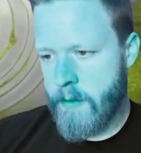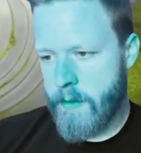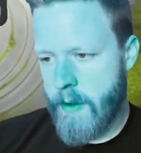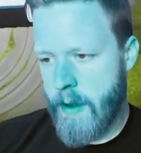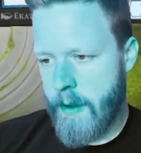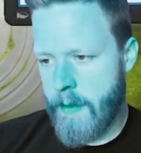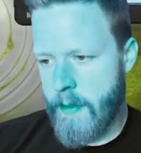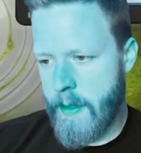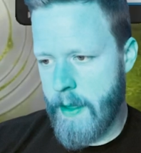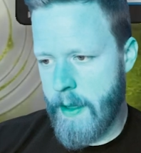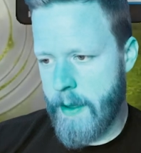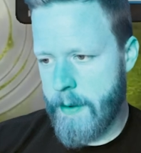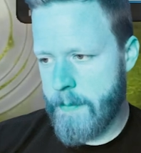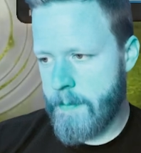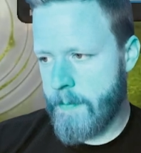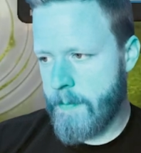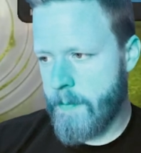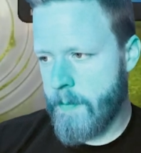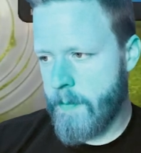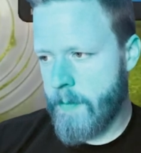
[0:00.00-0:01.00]
find that.
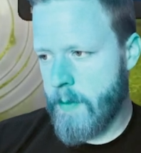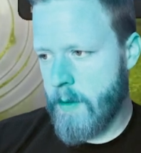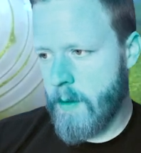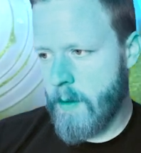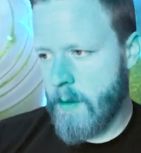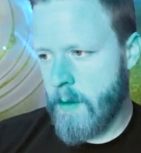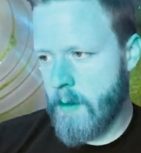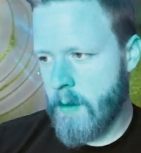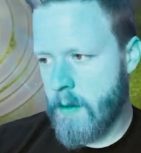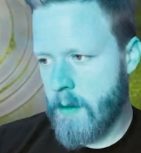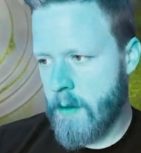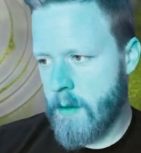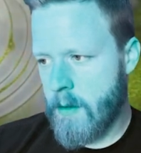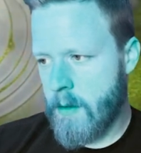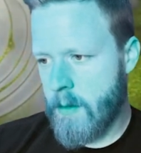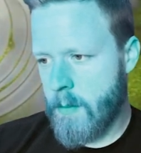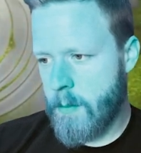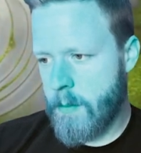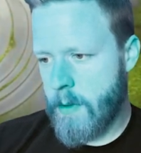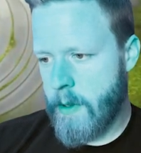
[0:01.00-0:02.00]

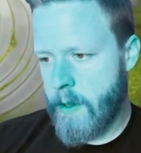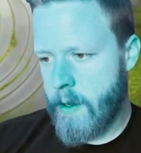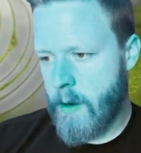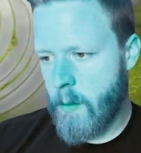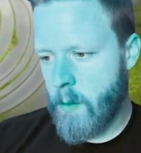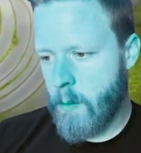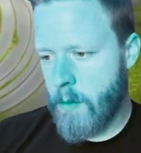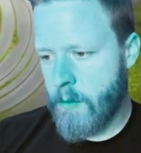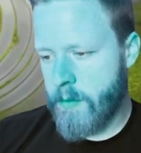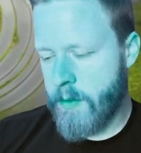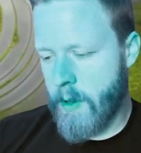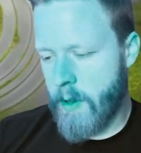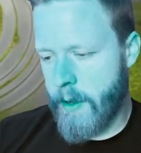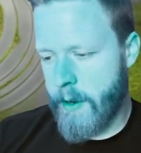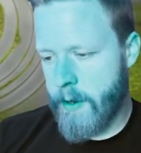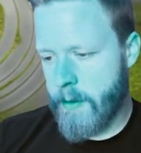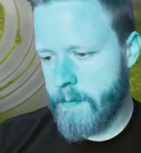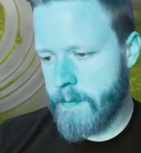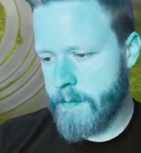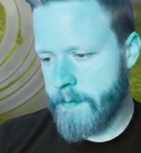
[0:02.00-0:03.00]
Play our 1/1 flyer.